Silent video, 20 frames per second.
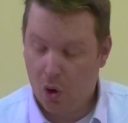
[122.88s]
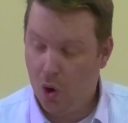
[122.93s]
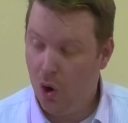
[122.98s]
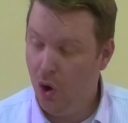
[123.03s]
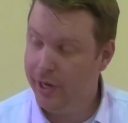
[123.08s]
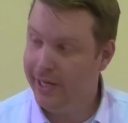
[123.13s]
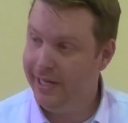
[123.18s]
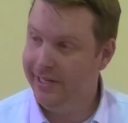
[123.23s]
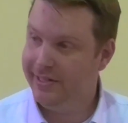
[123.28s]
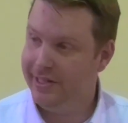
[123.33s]
a
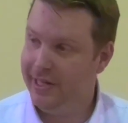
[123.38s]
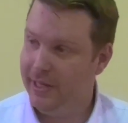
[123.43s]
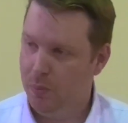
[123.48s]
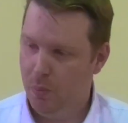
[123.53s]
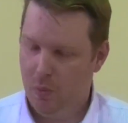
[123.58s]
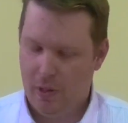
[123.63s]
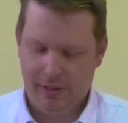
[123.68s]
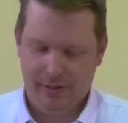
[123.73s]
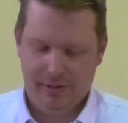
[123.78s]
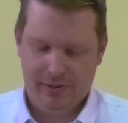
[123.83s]
hockey team
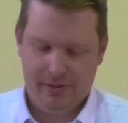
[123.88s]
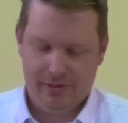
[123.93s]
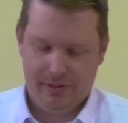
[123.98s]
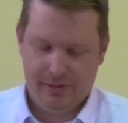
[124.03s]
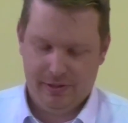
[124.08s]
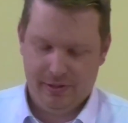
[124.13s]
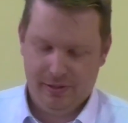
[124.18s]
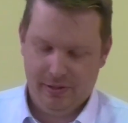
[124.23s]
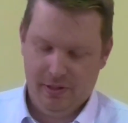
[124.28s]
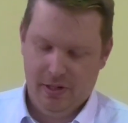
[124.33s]

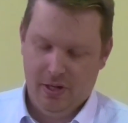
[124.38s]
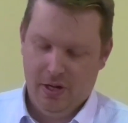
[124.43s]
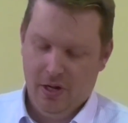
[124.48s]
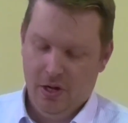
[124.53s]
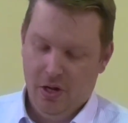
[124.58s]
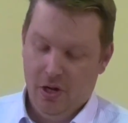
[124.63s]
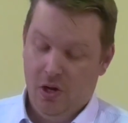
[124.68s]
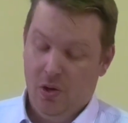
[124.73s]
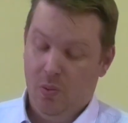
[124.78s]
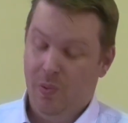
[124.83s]
once,
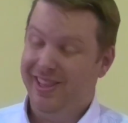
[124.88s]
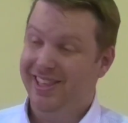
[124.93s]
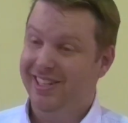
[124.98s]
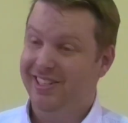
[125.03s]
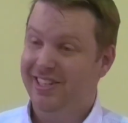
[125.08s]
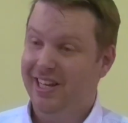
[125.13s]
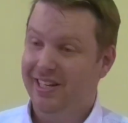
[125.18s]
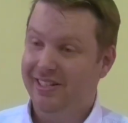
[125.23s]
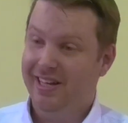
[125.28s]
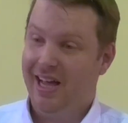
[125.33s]
where the
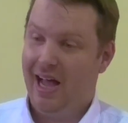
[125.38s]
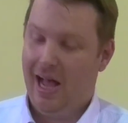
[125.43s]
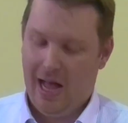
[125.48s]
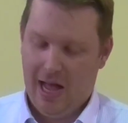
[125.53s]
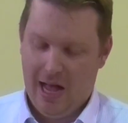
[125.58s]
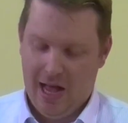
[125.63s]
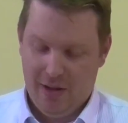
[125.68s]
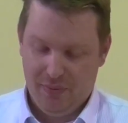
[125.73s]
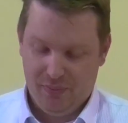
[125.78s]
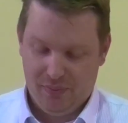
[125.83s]
centre
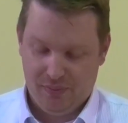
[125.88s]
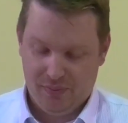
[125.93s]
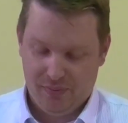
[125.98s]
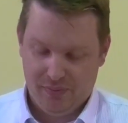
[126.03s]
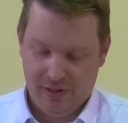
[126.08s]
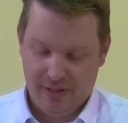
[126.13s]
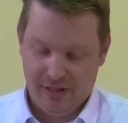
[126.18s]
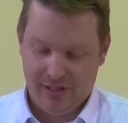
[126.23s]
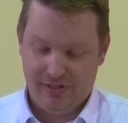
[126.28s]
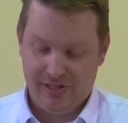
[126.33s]
half
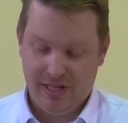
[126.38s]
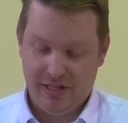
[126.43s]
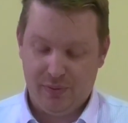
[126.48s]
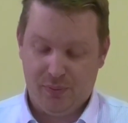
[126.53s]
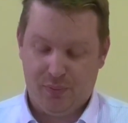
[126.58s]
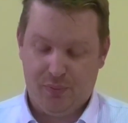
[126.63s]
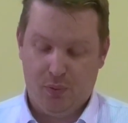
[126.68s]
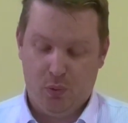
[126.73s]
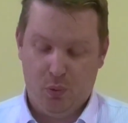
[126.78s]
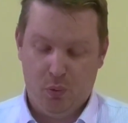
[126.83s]
and the centre
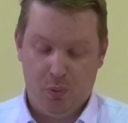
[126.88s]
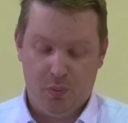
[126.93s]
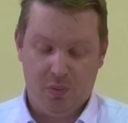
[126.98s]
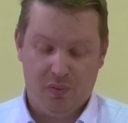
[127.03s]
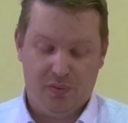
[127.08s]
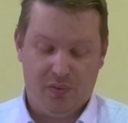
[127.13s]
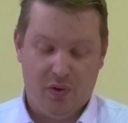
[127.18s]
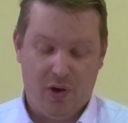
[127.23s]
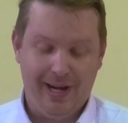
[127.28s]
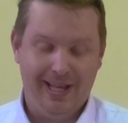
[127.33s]
forward were
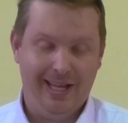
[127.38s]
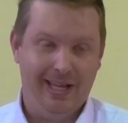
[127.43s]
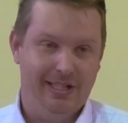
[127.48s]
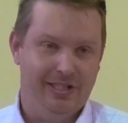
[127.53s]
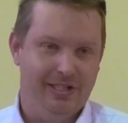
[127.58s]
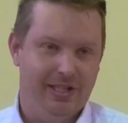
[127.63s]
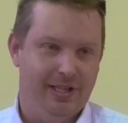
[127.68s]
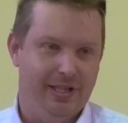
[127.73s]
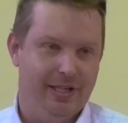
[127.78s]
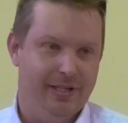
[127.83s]
fighting
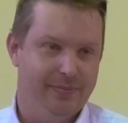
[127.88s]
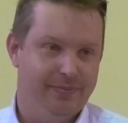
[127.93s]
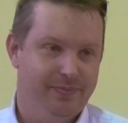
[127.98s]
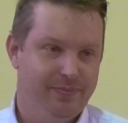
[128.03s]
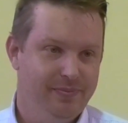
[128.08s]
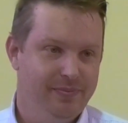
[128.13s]
each other.